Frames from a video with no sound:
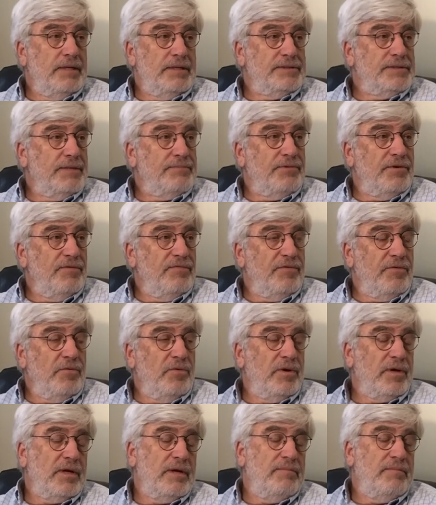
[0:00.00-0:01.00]
It's up to you if
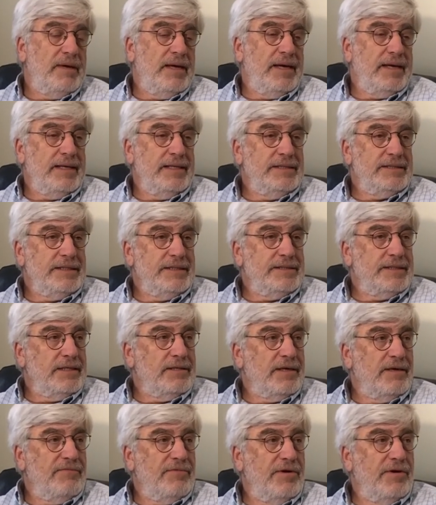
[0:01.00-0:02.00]
you want to come back. He says,
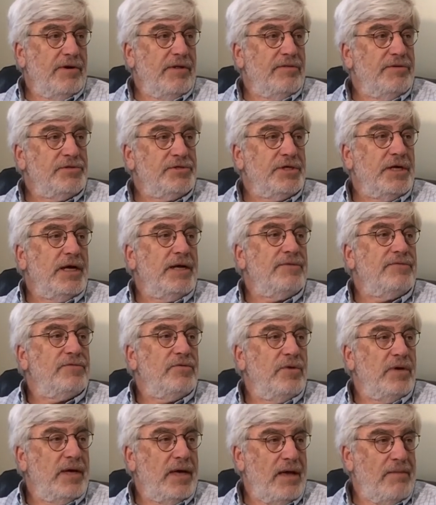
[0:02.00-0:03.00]
I'll give it another shot.
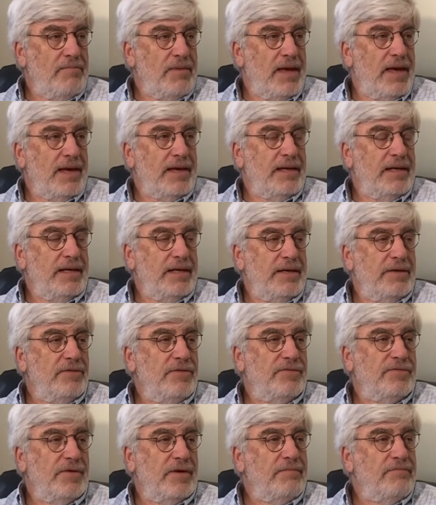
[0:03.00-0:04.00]
So he came back and he
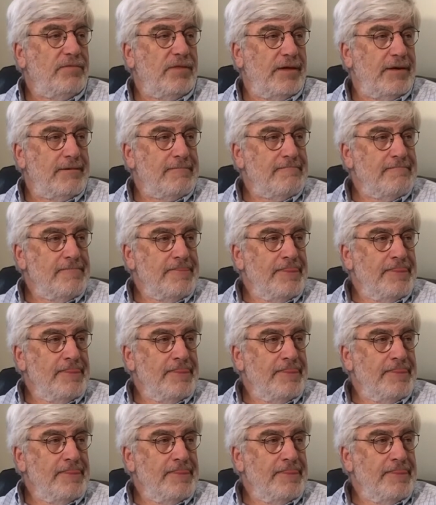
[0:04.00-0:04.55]
did the same thing.